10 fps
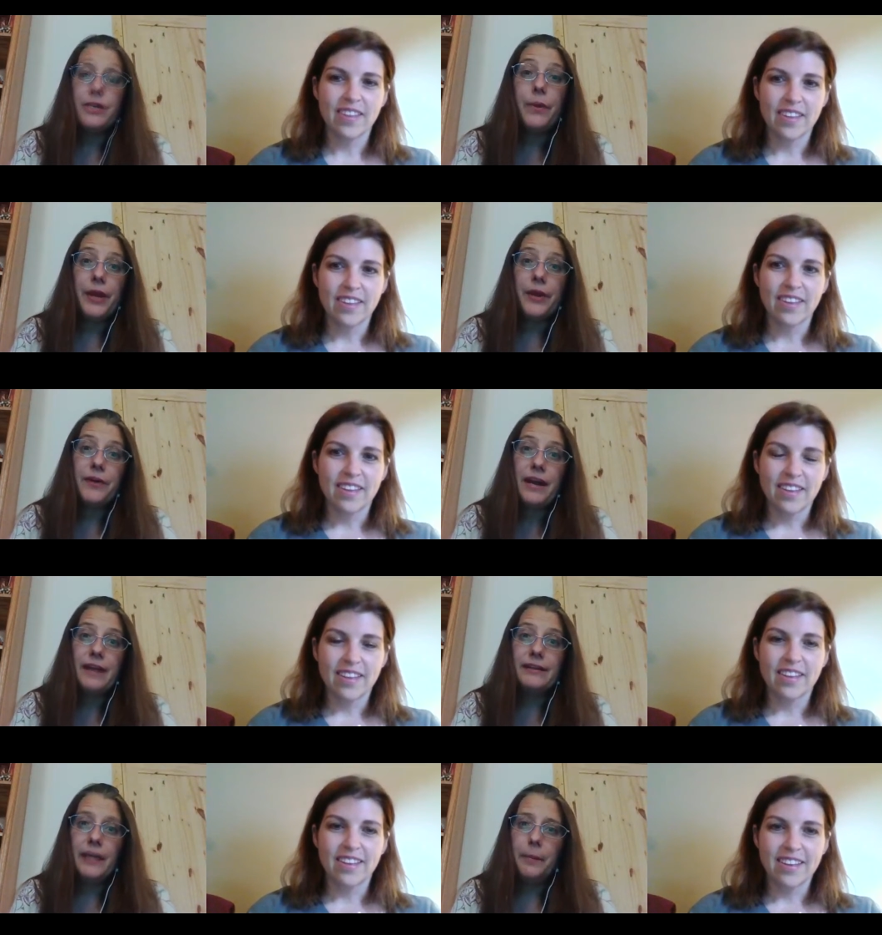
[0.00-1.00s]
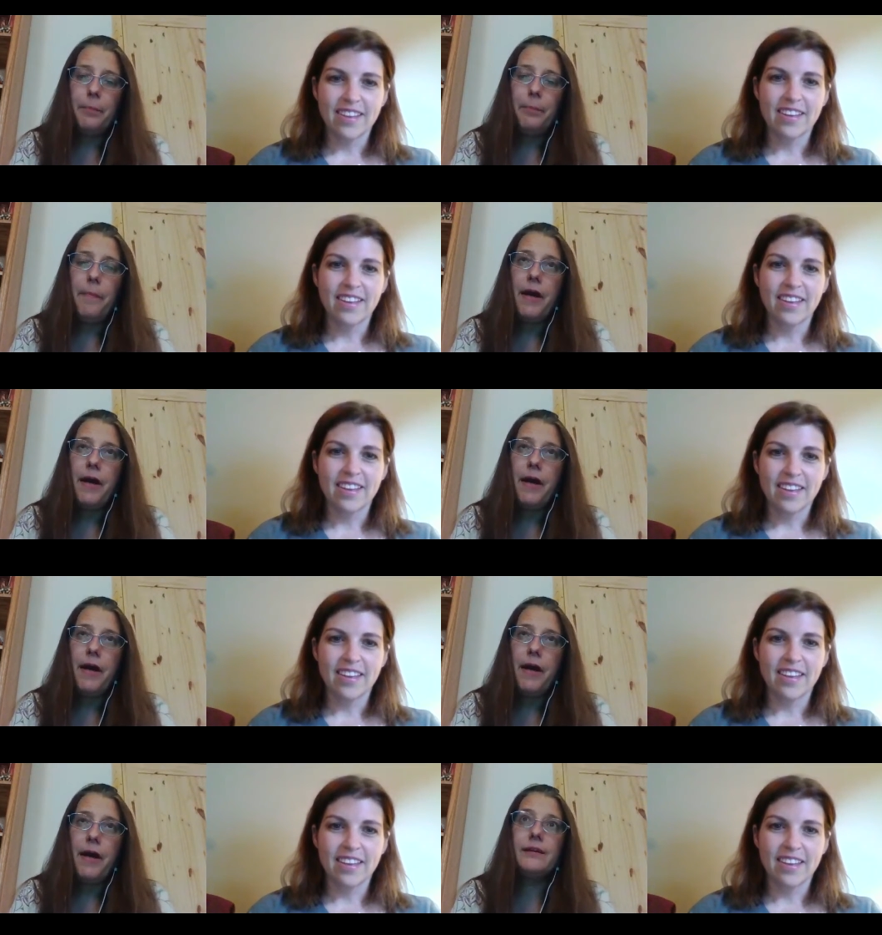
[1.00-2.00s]
Speaker 1: it correctly. But
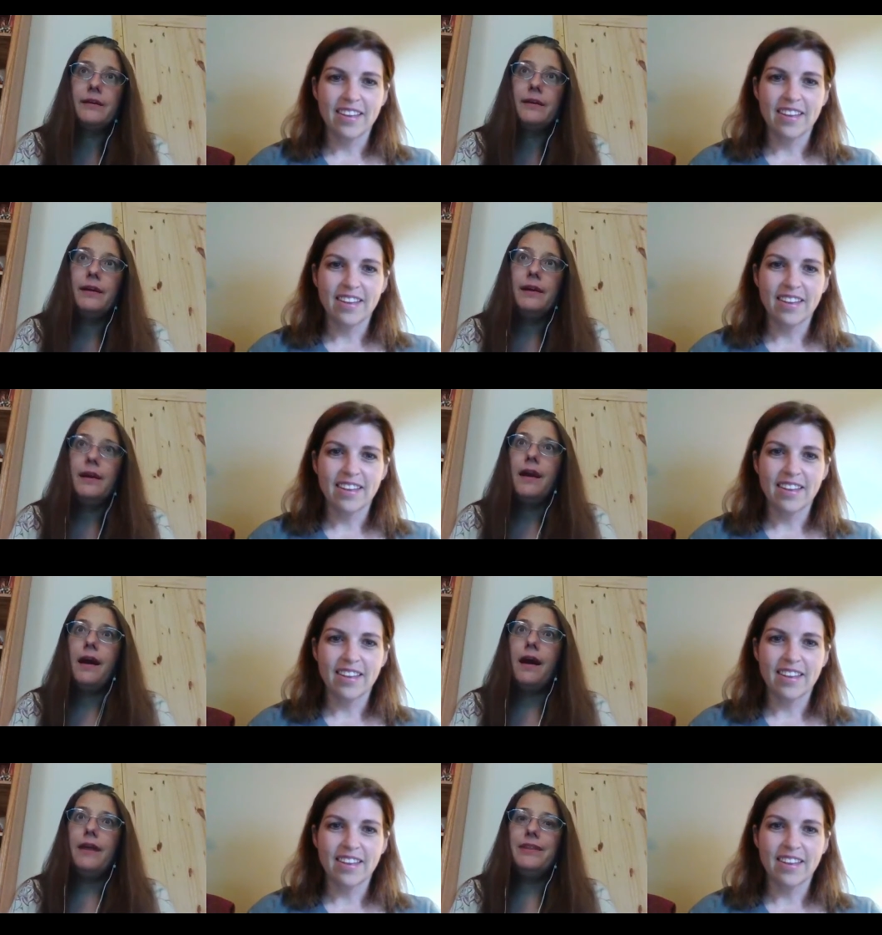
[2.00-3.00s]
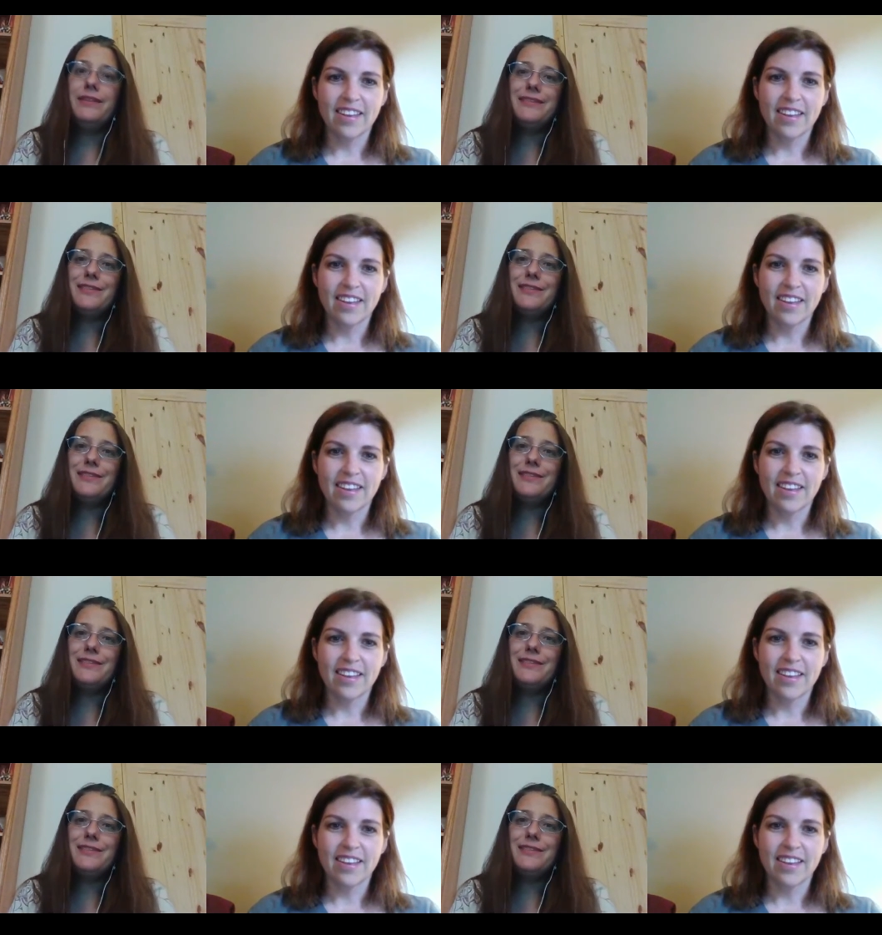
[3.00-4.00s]
this is just
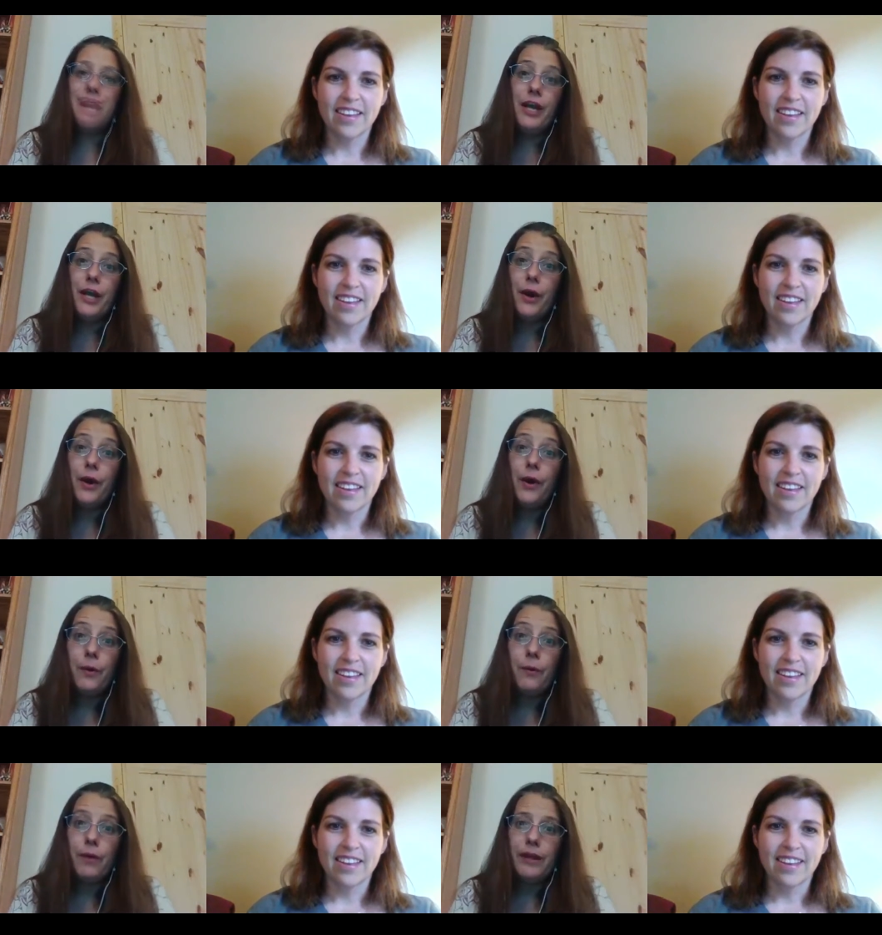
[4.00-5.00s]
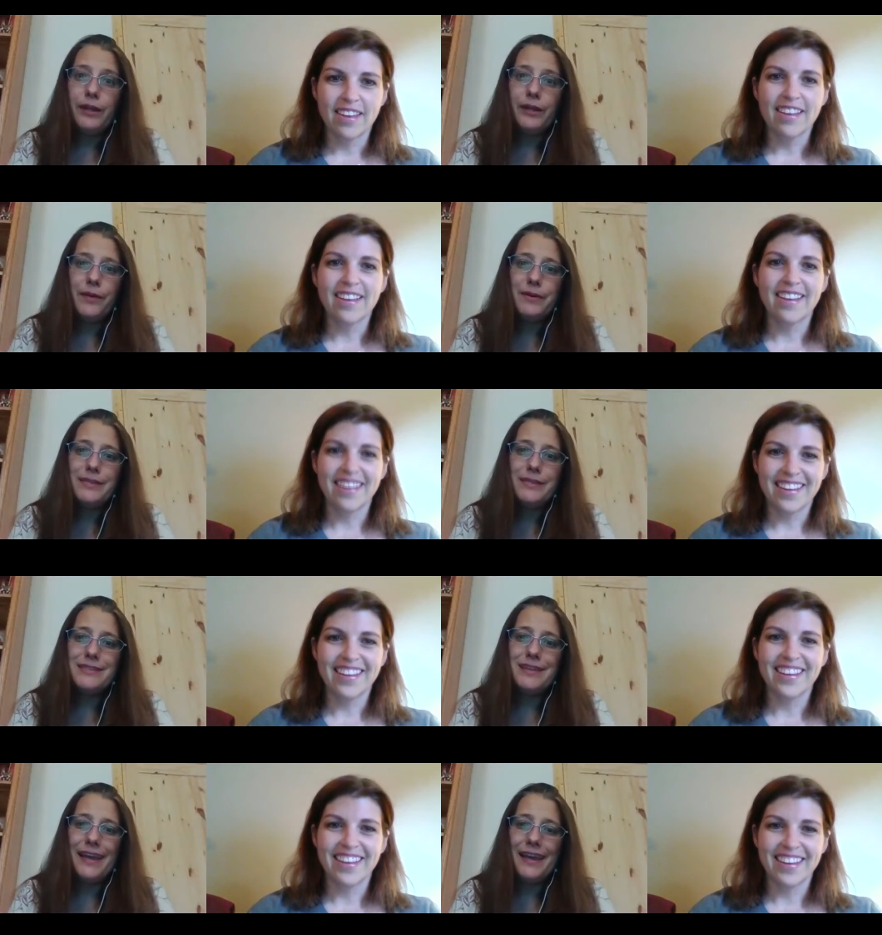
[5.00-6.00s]
what I know. You know, it's
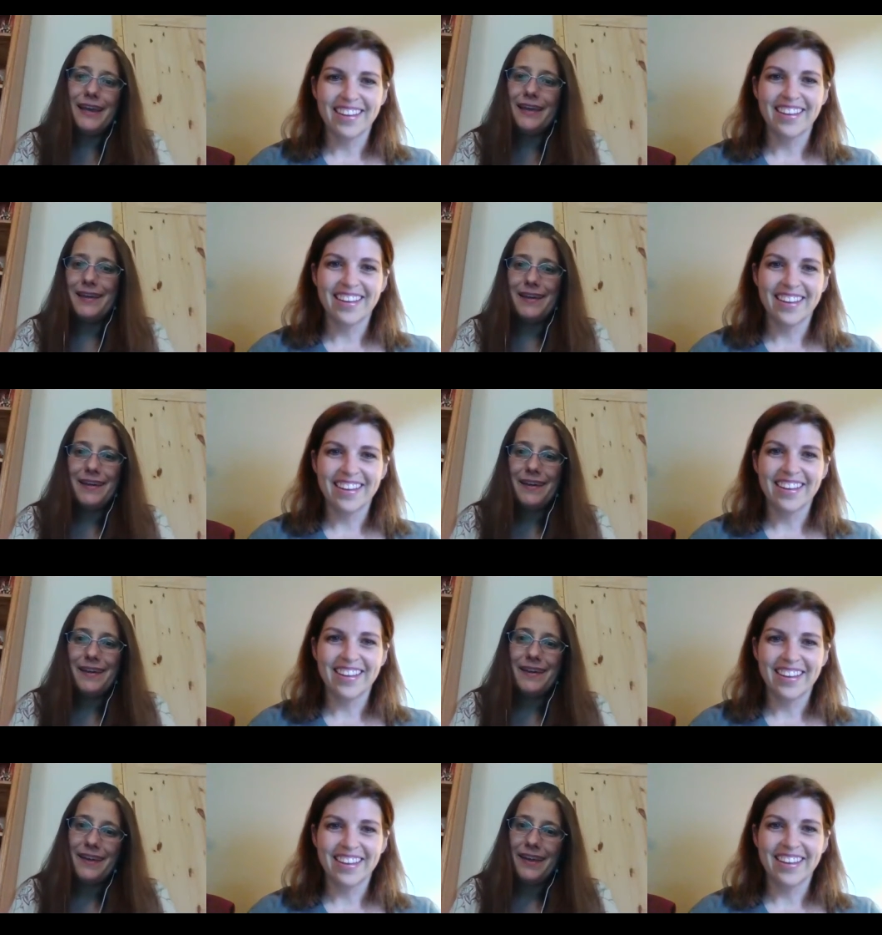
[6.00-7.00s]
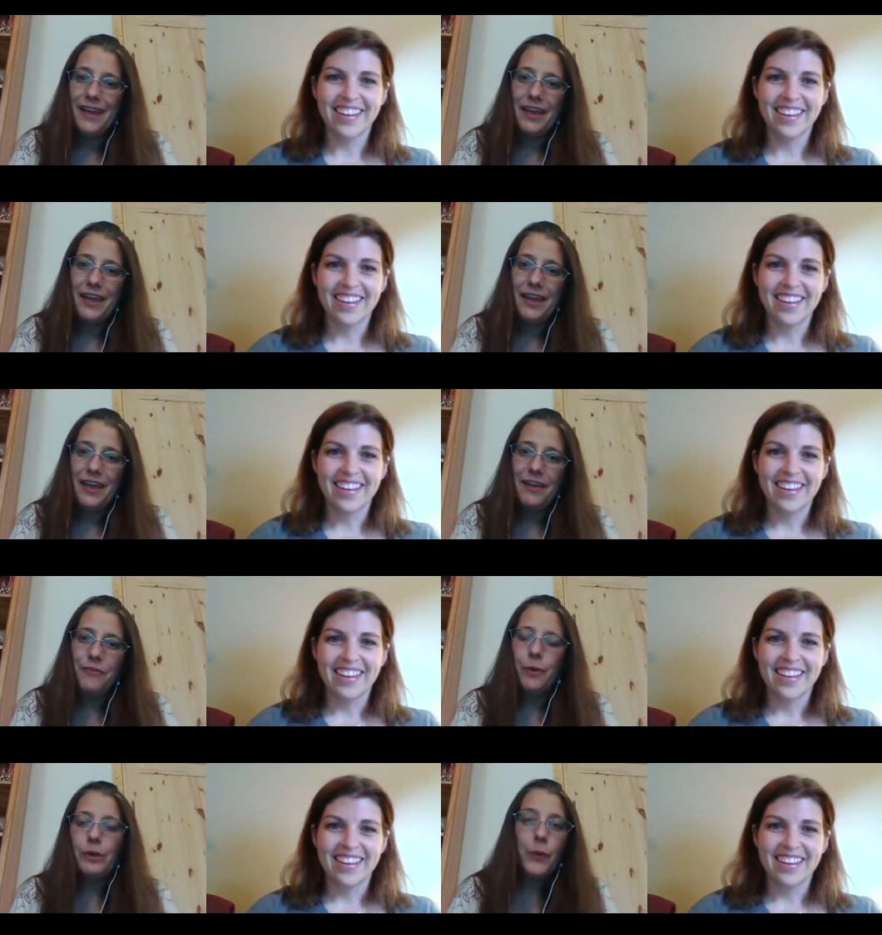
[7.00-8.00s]
like if you're a
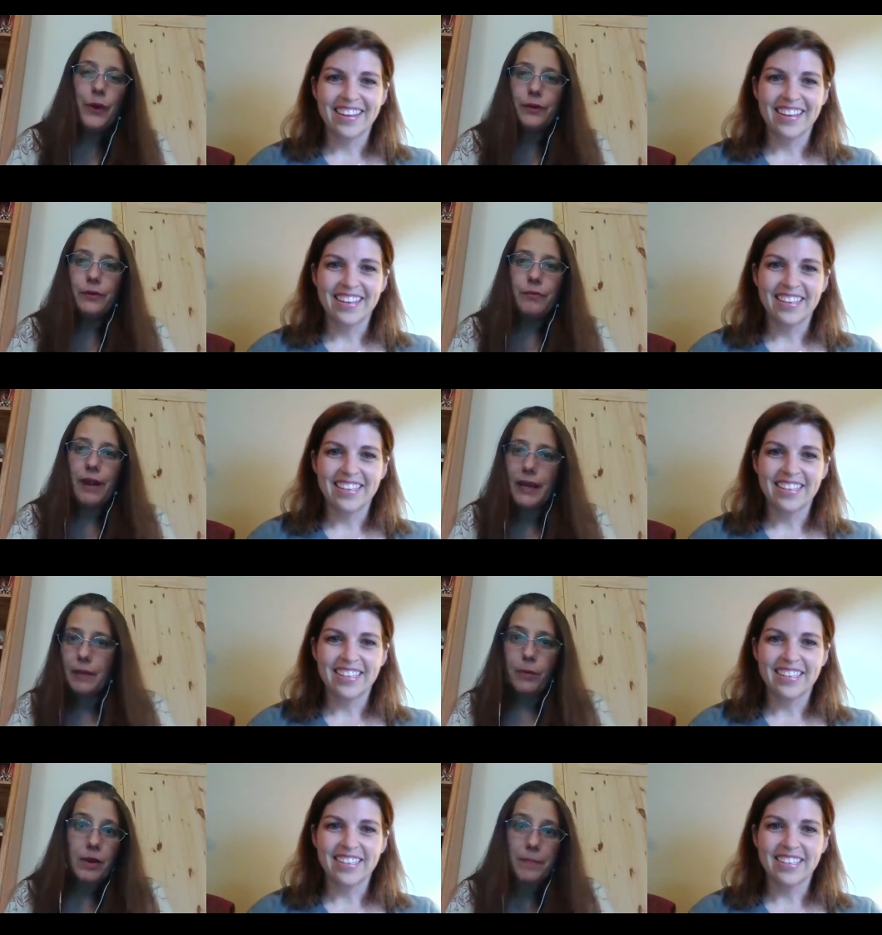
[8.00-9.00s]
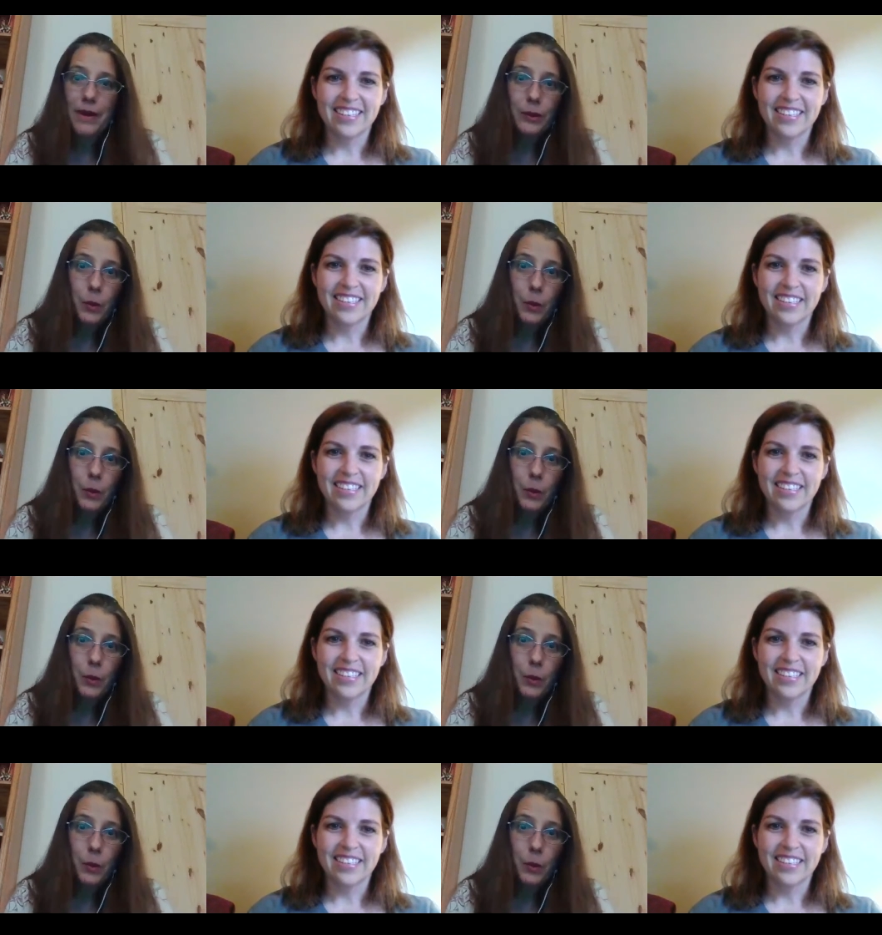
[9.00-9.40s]
lawyer writing a book about a lawyer.